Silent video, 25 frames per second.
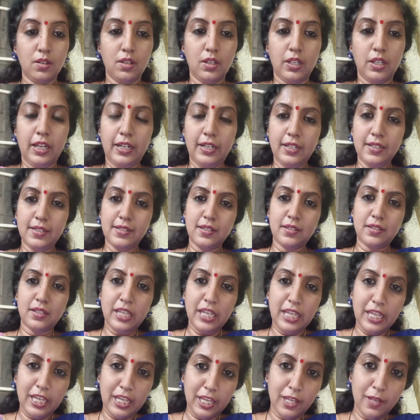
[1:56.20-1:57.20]
it is a
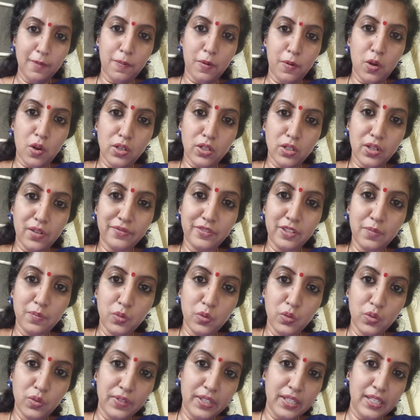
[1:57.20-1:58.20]
key plot of the
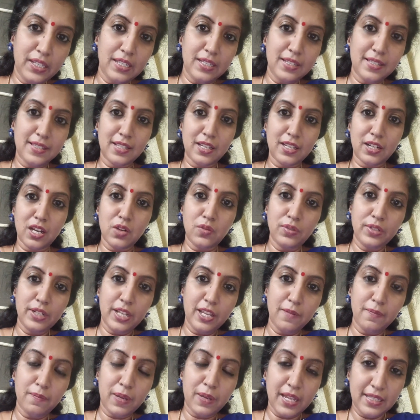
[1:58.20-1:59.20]
movie is
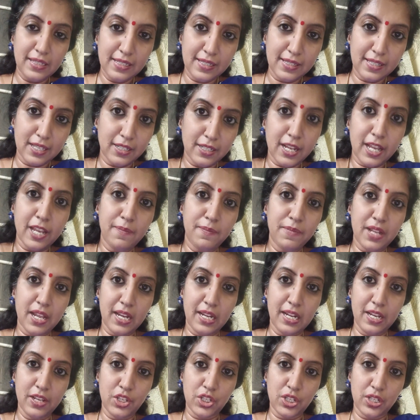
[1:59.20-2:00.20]
surrounding by this time
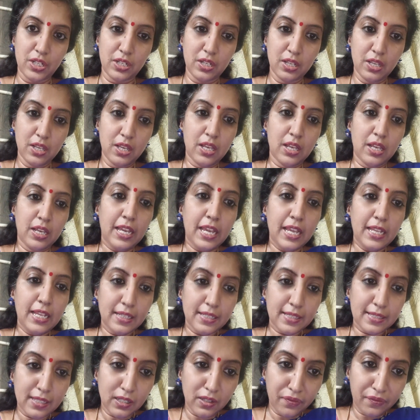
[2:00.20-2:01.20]
dilation. In the
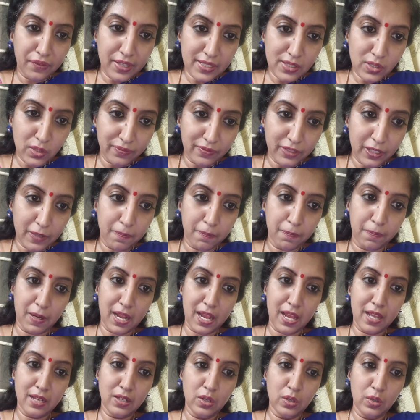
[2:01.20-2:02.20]
surface of the
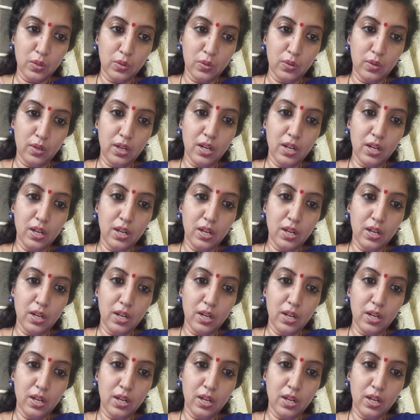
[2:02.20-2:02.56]
black hole,